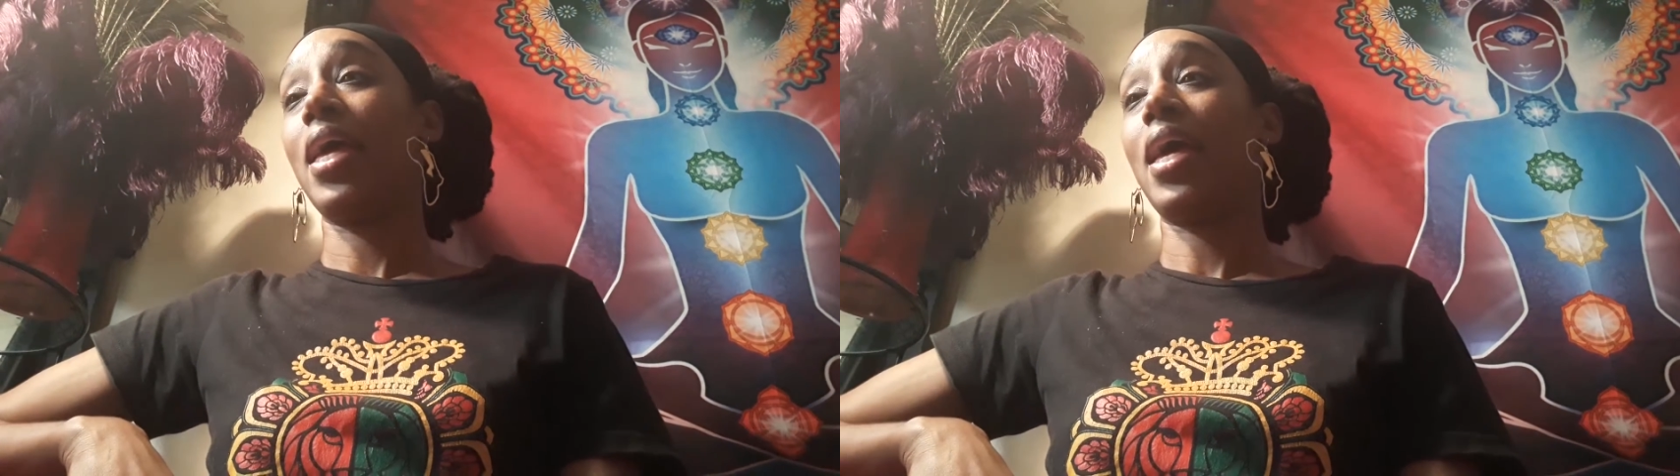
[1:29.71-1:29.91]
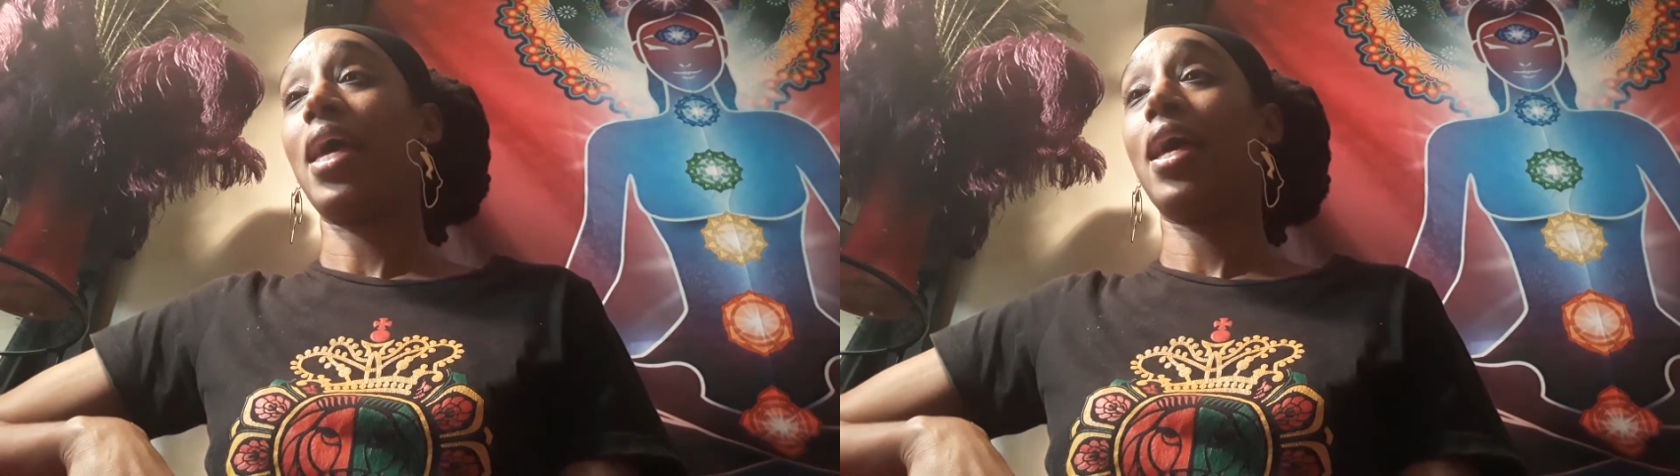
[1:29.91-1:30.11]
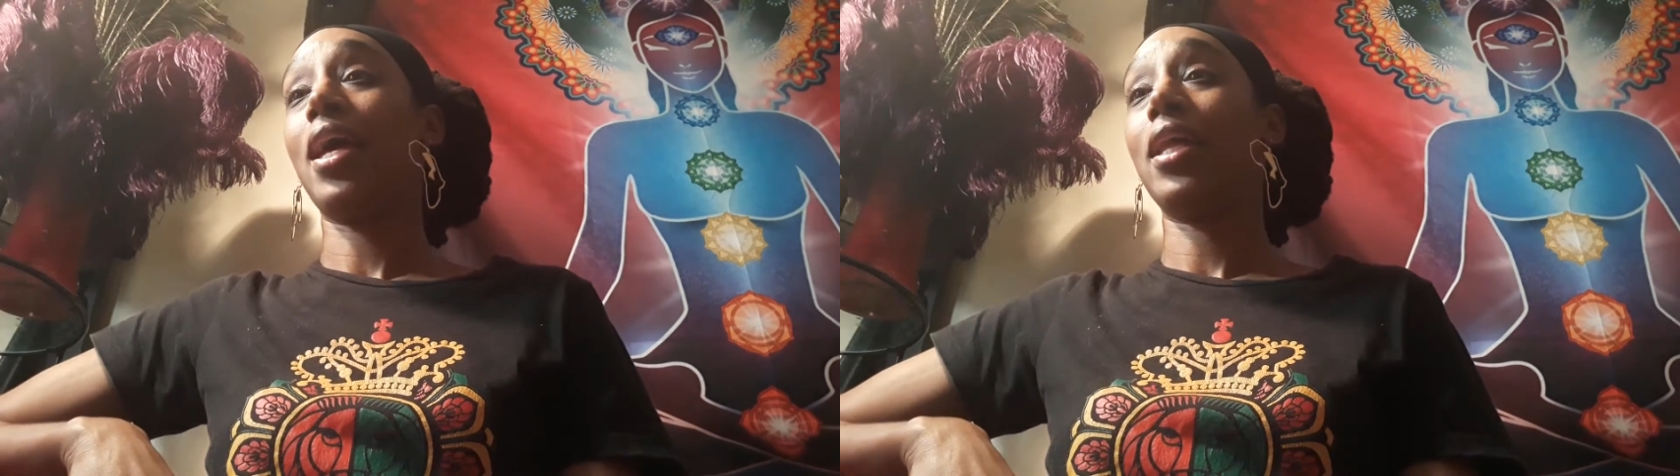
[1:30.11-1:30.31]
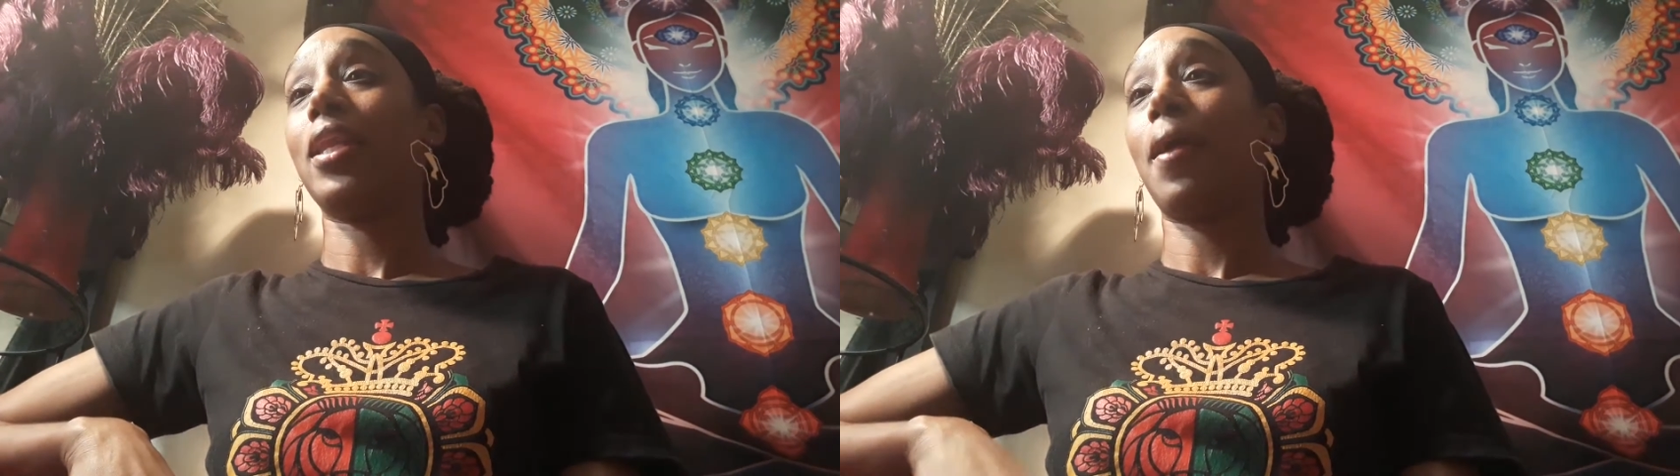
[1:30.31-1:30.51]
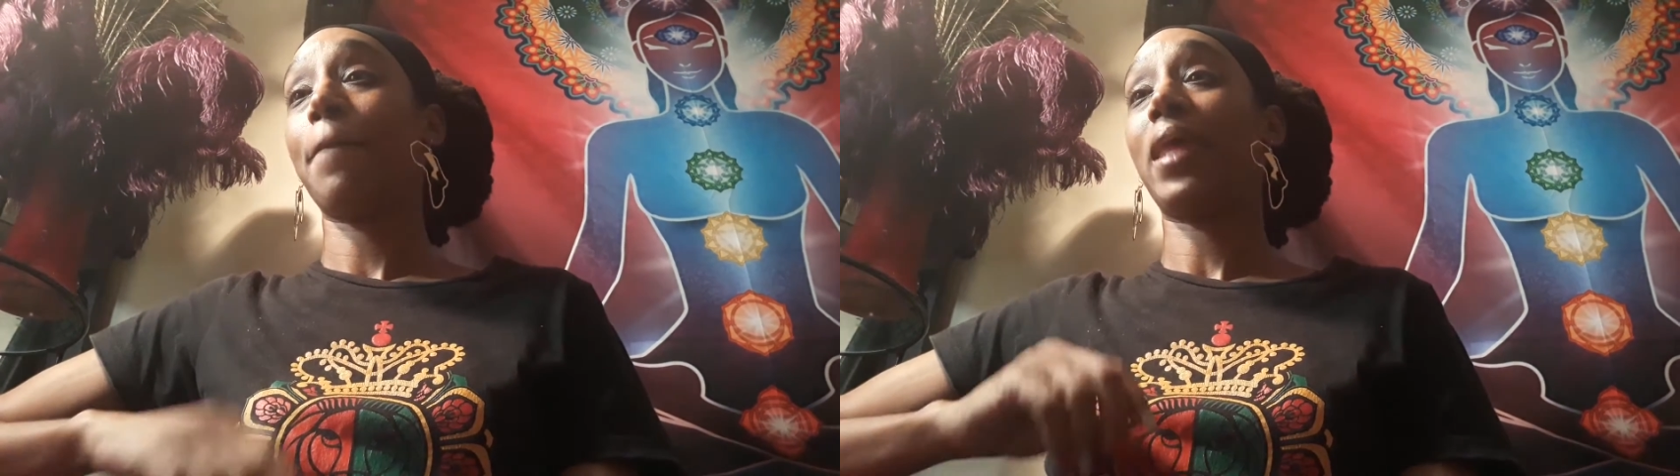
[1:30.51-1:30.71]
And
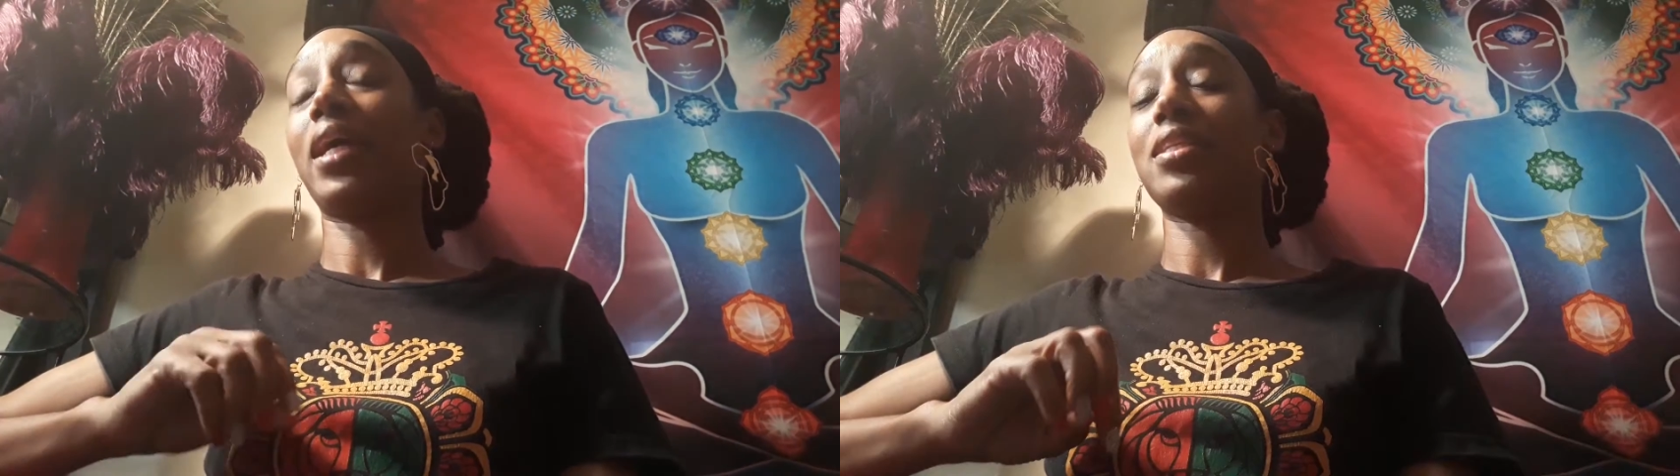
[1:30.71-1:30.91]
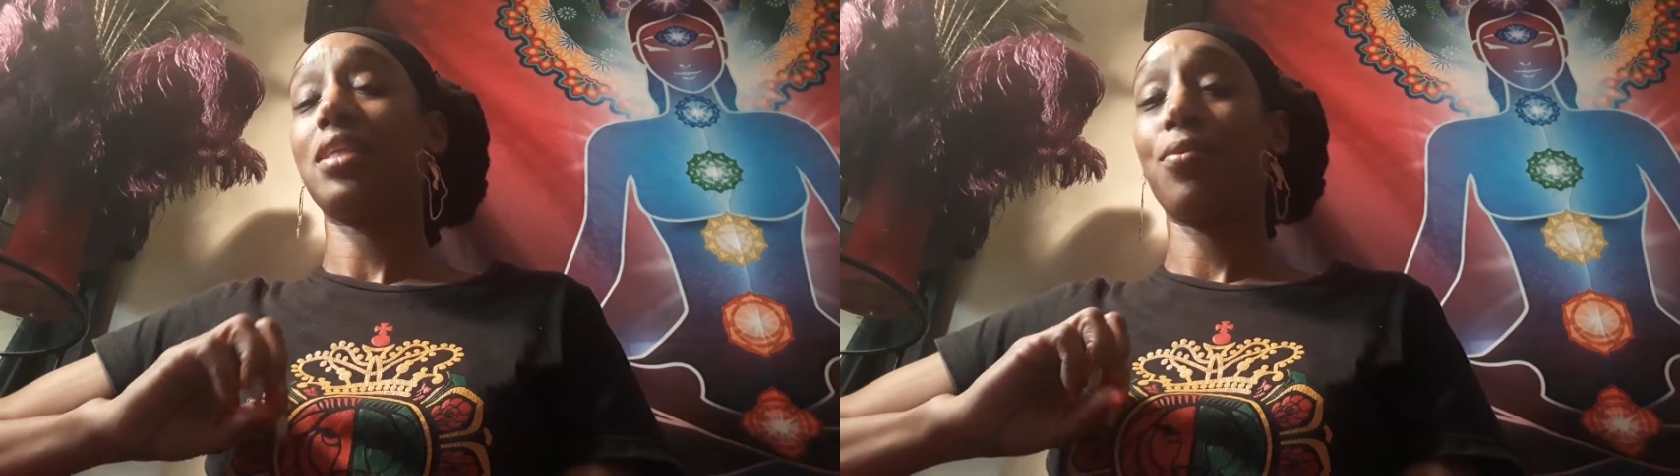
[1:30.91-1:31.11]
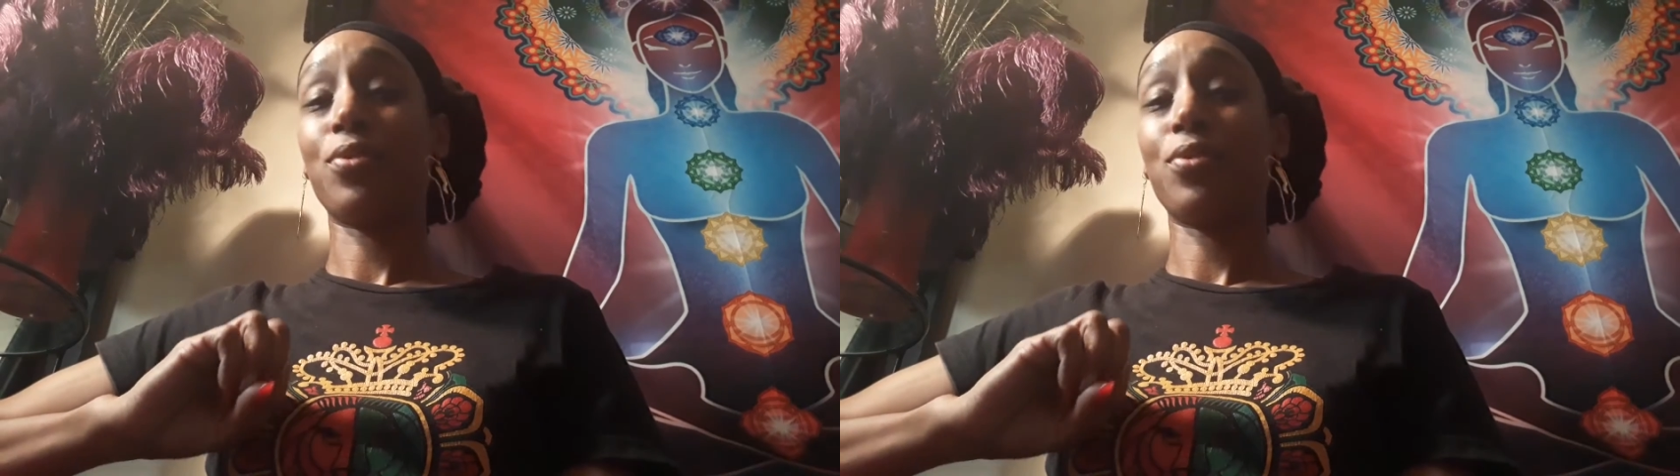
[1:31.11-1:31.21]
like I said,